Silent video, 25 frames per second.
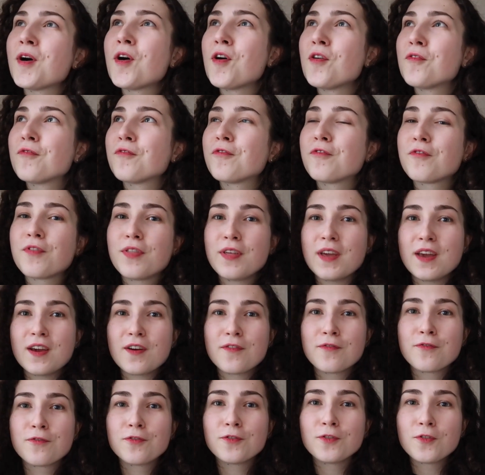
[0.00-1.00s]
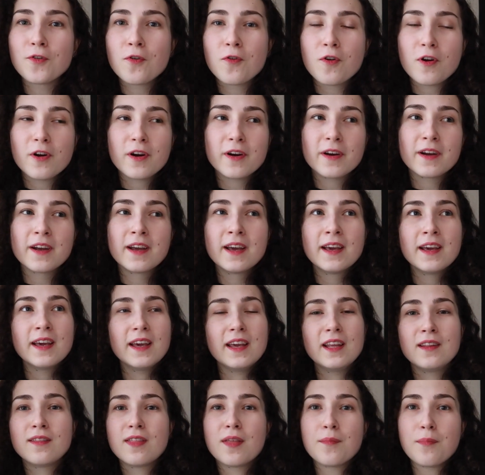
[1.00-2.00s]
of the floor
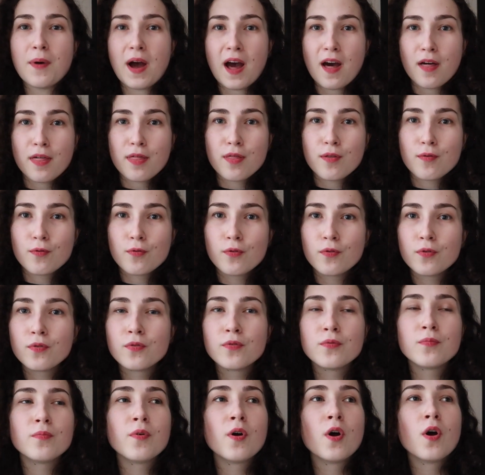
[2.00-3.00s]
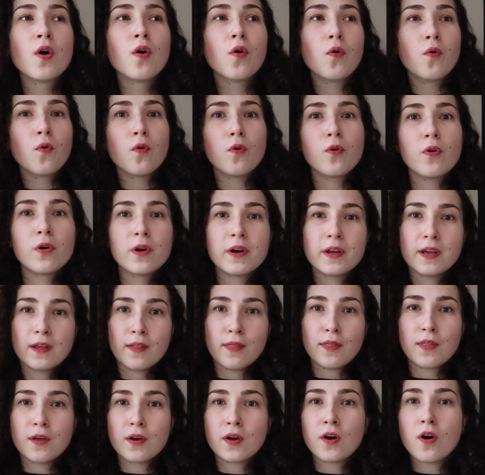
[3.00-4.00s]
in the bathroom or
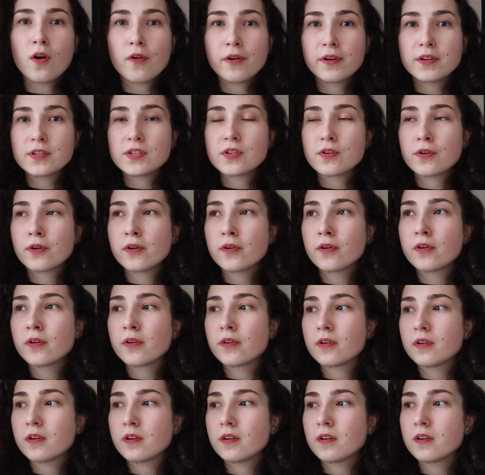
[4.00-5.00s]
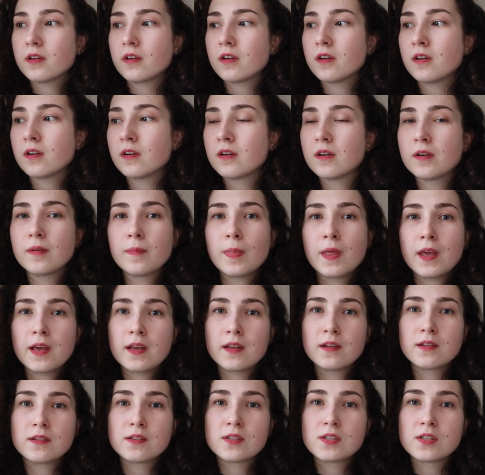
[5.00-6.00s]
in the corridor,
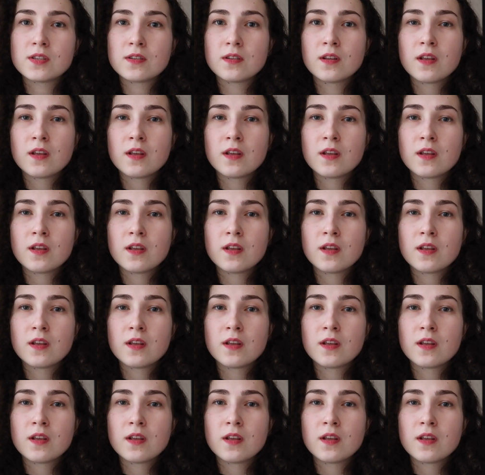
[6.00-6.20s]
and